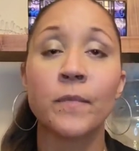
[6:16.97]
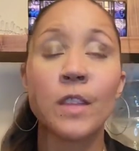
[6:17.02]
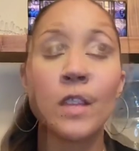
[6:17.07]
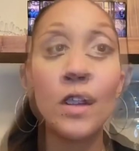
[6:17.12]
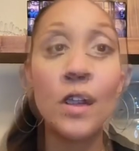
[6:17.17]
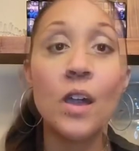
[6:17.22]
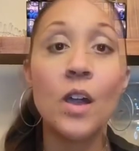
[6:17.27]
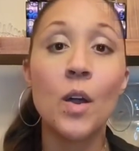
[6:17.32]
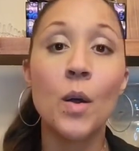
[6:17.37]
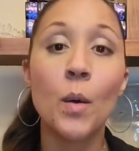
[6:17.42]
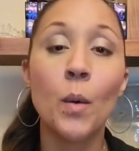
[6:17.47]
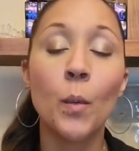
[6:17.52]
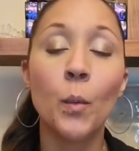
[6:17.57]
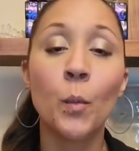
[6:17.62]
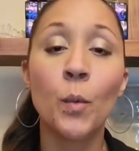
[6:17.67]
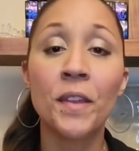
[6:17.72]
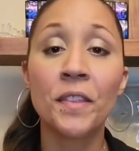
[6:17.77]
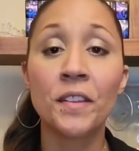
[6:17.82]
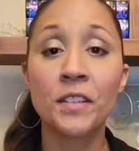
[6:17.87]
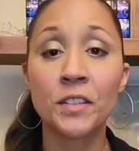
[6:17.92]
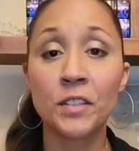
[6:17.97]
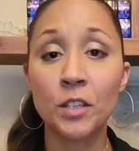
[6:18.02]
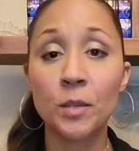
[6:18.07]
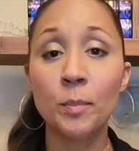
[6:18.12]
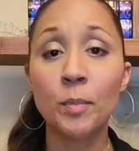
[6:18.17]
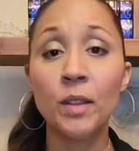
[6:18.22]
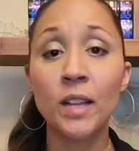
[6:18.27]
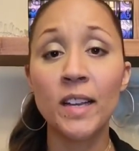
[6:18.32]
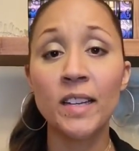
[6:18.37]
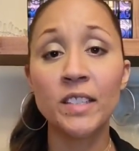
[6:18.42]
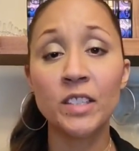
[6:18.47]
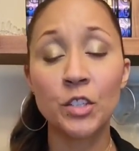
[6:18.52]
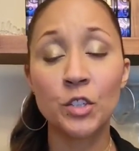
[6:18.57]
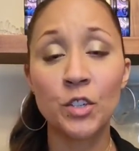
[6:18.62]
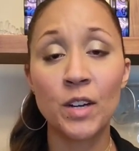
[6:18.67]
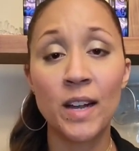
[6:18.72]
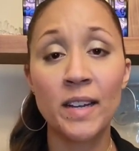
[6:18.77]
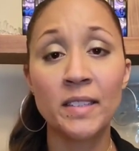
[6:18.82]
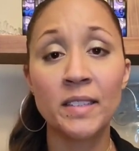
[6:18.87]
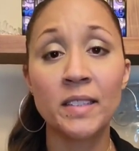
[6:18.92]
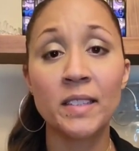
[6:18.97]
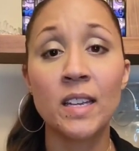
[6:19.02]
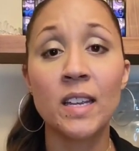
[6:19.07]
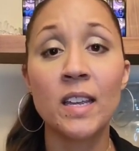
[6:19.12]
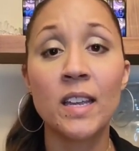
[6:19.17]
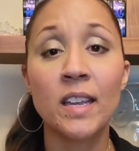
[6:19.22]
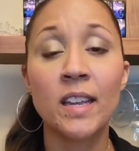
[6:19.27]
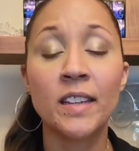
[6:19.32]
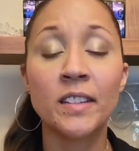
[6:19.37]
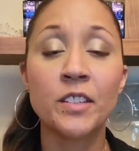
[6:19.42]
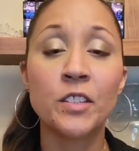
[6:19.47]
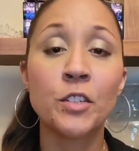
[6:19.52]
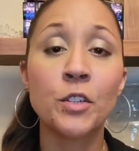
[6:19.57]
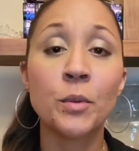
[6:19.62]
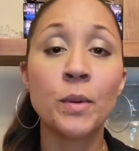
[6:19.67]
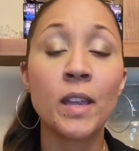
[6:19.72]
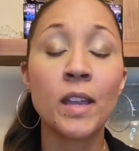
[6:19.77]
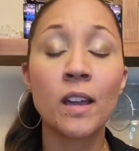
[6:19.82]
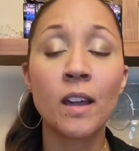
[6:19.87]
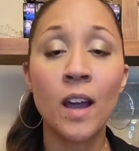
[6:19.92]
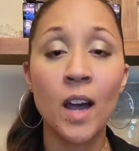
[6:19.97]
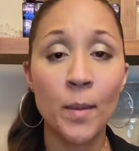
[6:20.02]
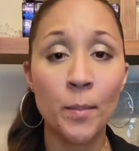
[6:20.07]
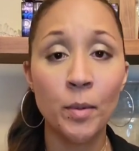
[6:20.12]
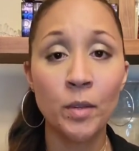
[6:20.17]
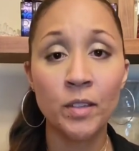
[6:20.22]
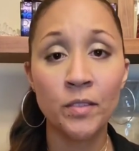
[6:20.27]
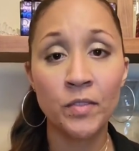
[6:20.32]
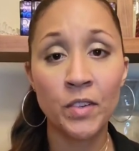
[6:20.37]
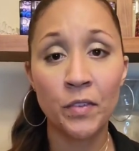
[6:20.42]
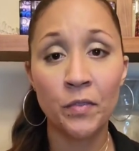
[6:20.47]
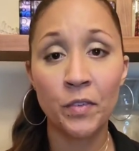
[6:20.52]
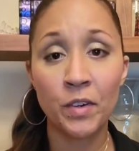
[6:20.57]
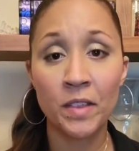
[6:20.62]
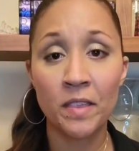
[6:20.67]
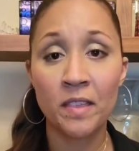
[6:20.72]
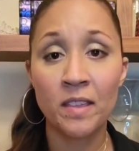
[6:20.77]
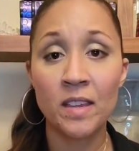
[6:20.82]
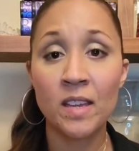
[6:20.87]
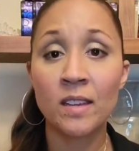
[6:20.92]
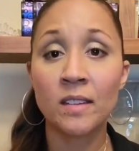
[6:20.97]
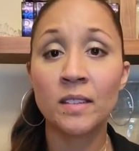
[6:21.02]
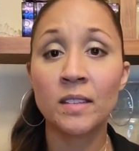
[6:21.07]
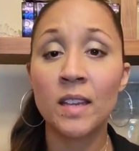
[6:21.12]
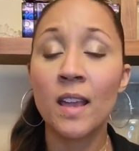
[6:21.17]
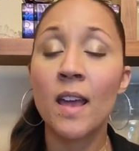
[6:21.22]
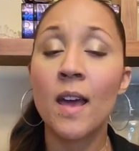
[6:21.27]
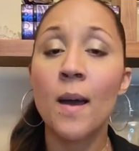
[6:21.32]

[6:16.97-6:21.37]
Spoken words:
So with a surplice dress, it's doing a couple of different things.